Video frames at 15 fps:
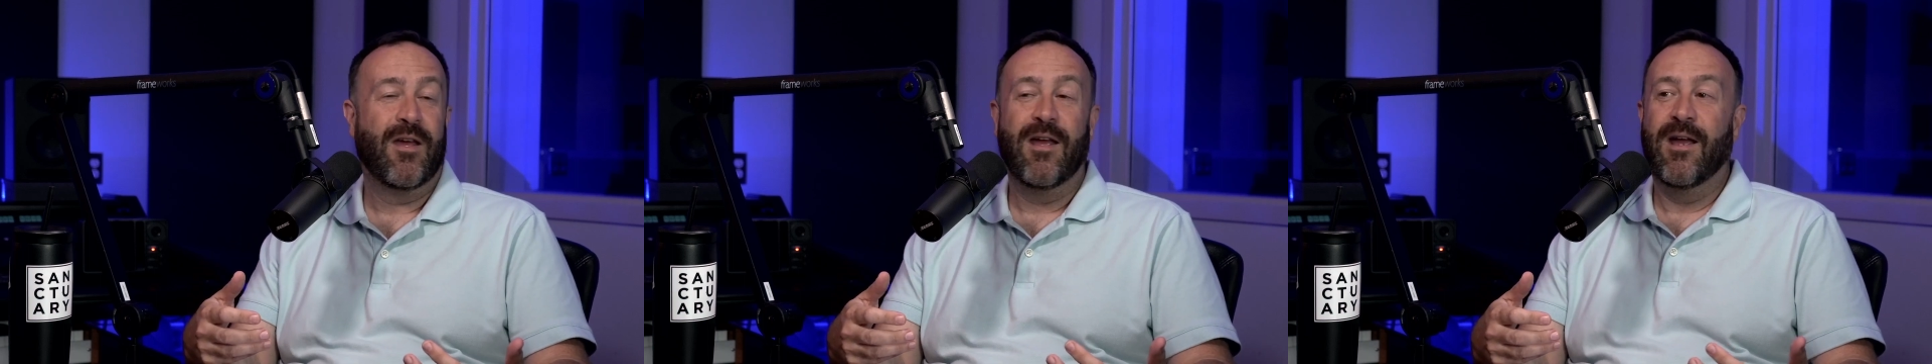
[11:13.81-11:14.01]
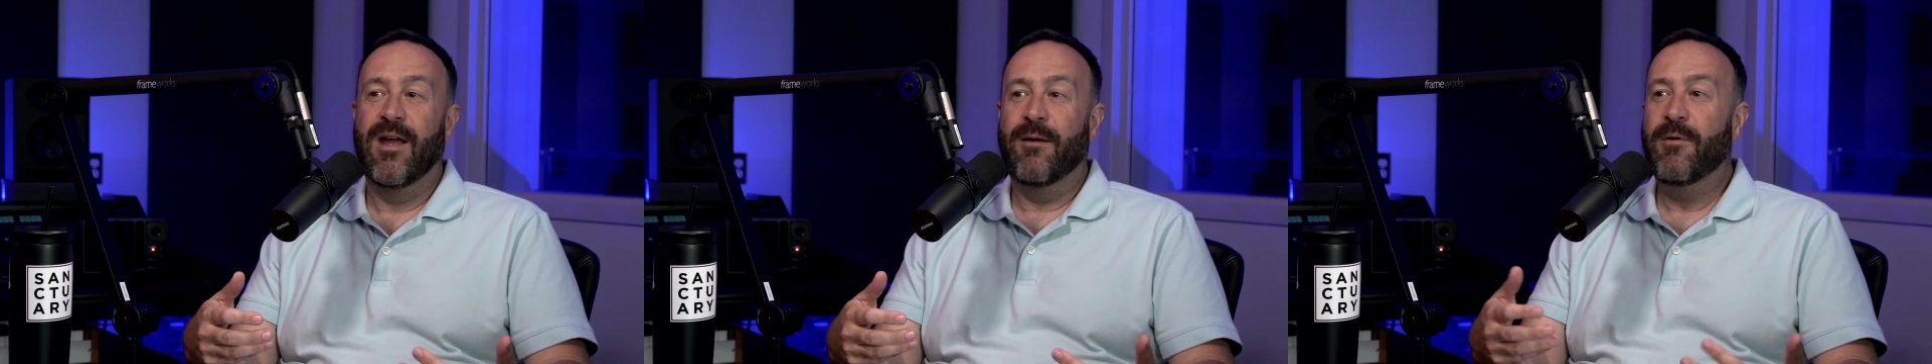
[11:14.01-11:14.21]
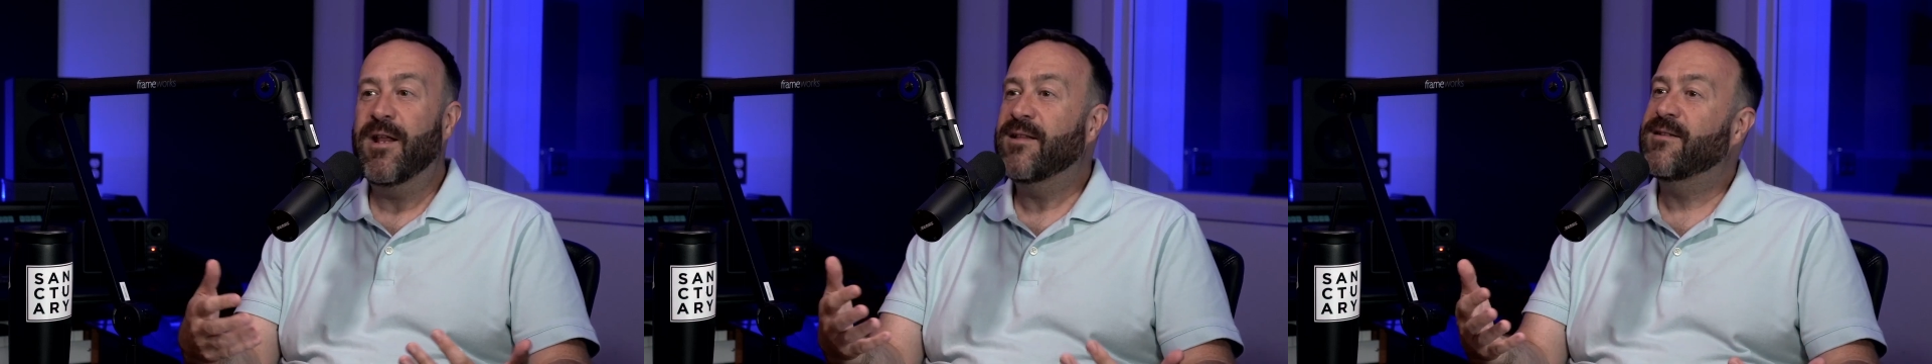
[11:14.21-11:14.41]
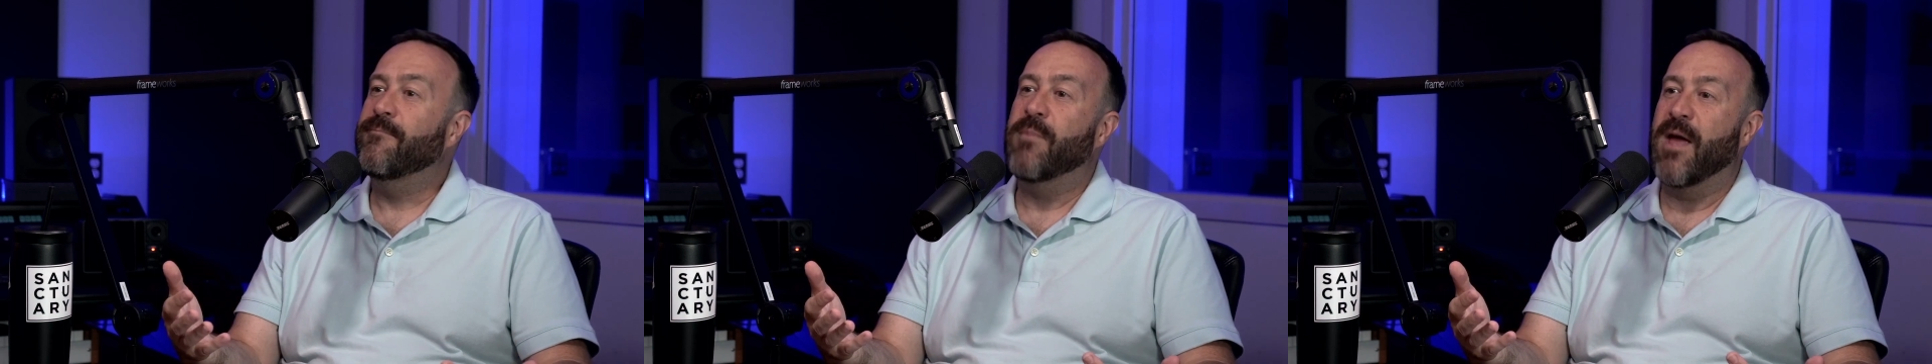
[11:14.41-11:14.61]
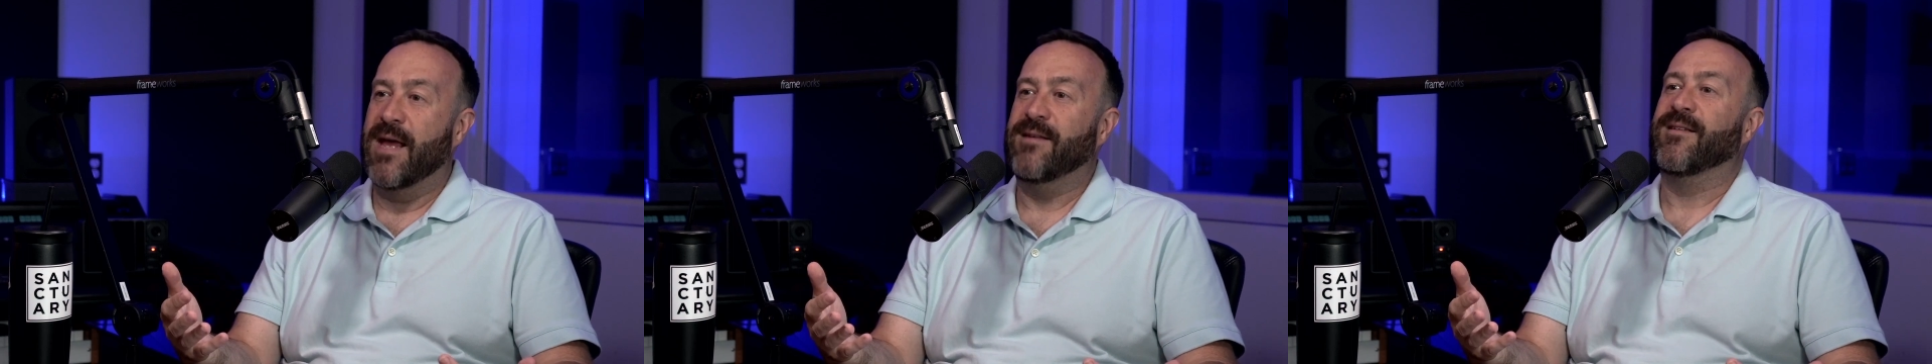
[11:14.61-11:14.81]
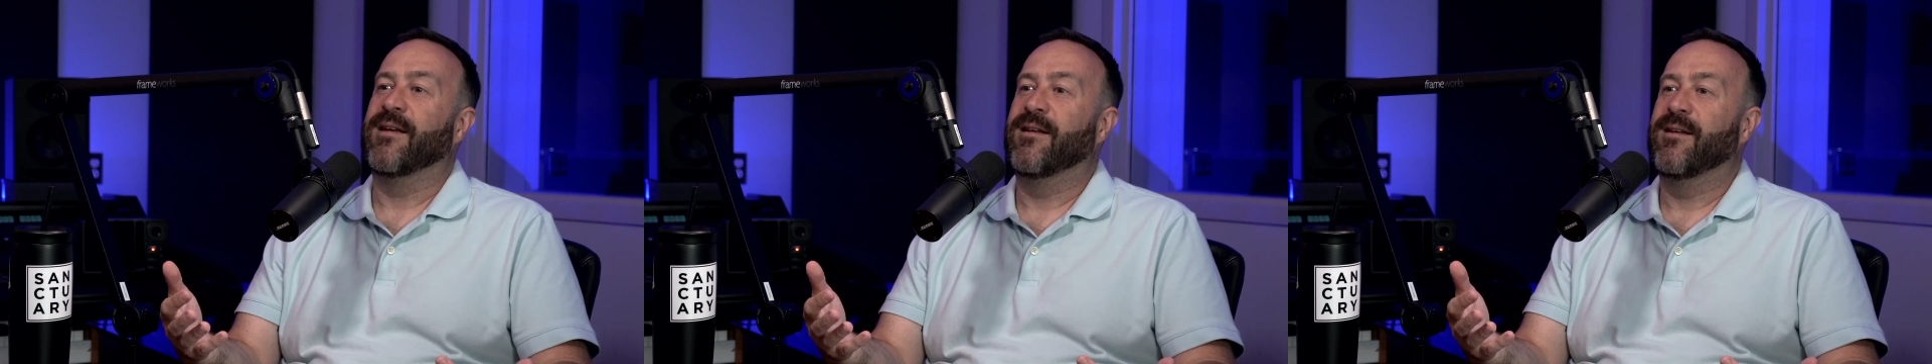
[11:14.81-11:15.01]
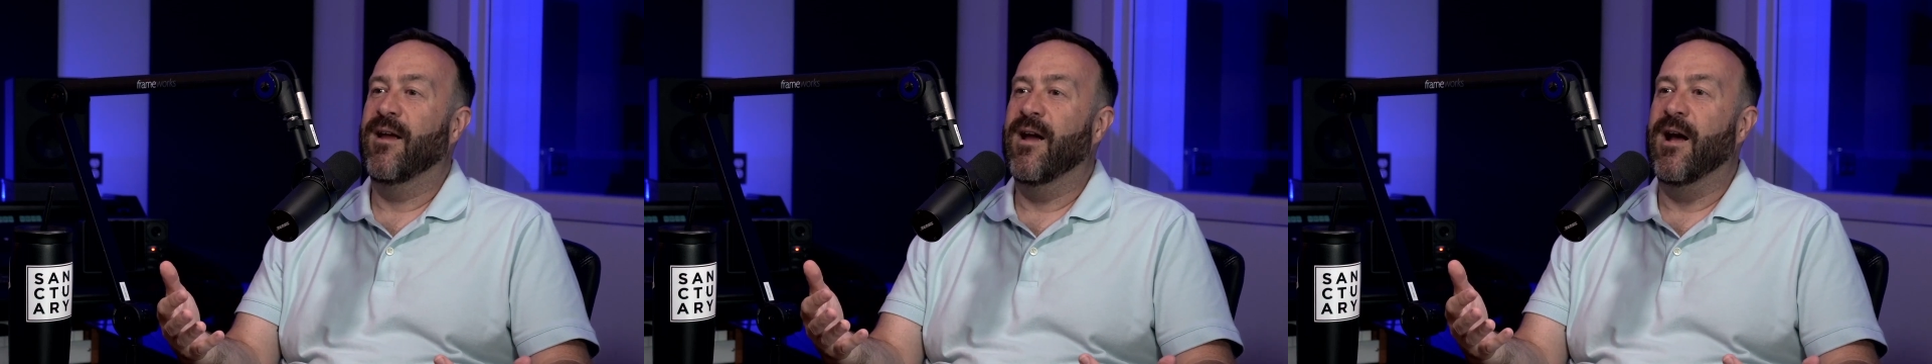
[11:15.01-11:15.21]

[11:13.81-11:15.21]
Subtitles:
I mean, that's amazing.